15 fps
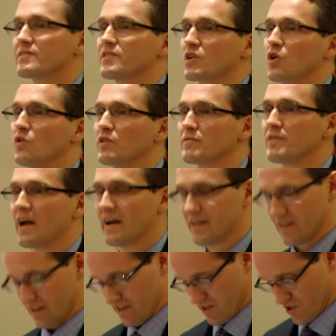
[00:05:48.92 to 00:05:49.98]
The goal of
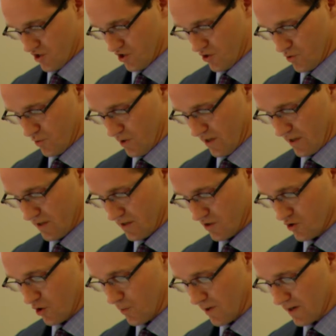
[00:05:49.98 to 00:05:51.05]
that is to
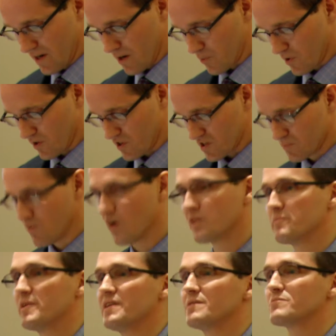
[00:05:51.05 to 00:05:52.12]
growing a network of small
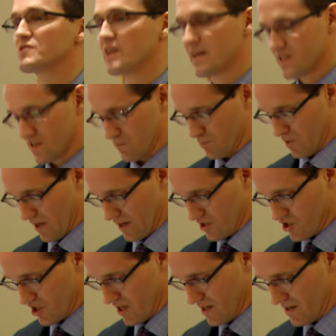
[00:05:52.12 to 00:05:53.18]
to medium-sized supply
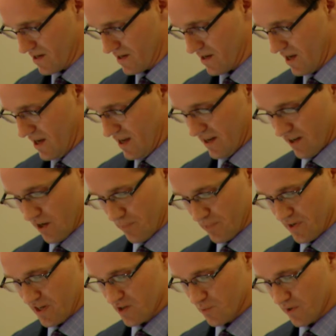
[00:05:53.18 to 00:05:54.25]
chain
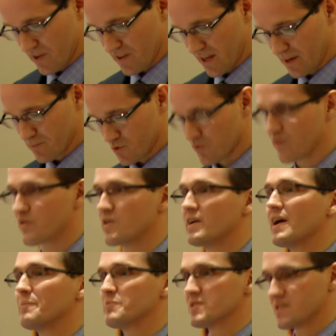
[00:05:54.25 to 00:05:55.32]
companies with a Thames River
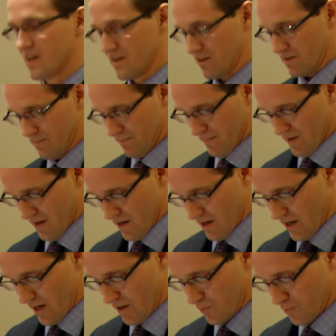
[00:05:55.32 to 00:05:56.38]
epicenter.
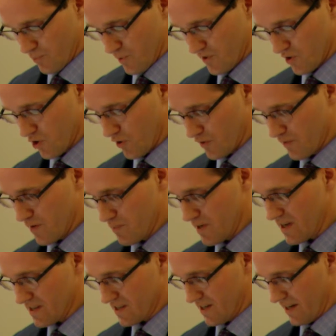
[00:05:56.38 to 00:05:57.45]
With the growth of EB,
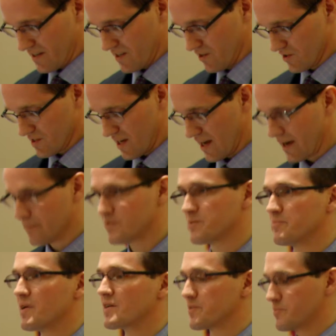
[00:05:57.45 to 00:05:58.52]
it's an ideal time to
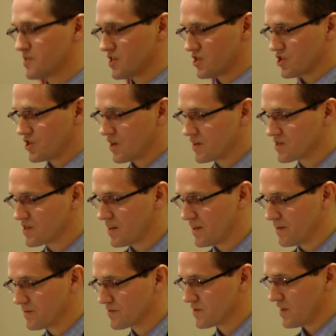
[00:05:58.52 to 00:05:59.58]
better position
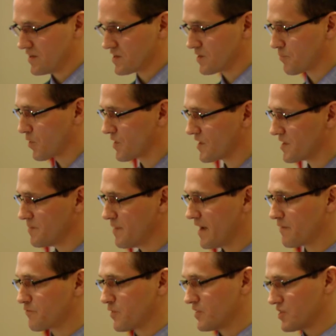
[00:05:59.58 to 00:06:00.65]
ourselves and support the
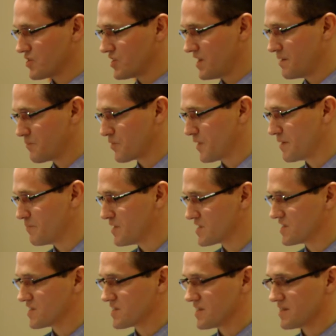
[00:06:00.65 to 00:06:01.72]
demand for undersea and marine
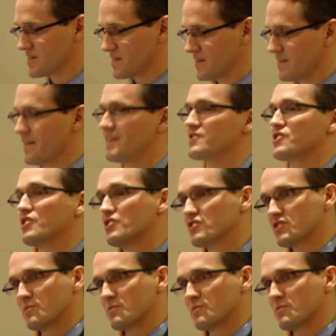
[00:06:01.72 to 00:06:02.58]
businesses that in turn